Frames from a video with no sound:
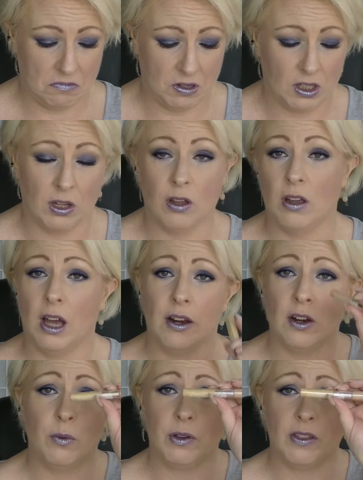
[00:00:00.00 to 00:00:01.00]
So I
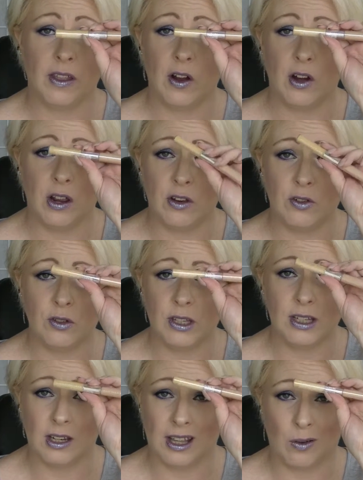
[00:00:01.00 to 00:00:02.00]
don't know whether I only do
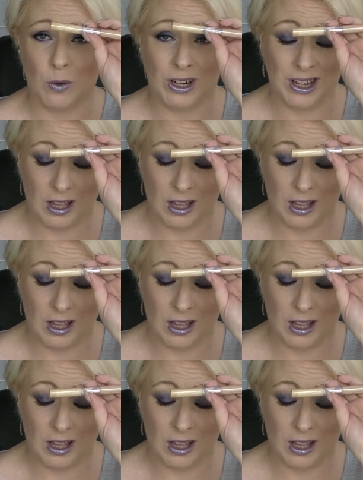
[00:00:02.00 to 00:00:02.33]
this in like one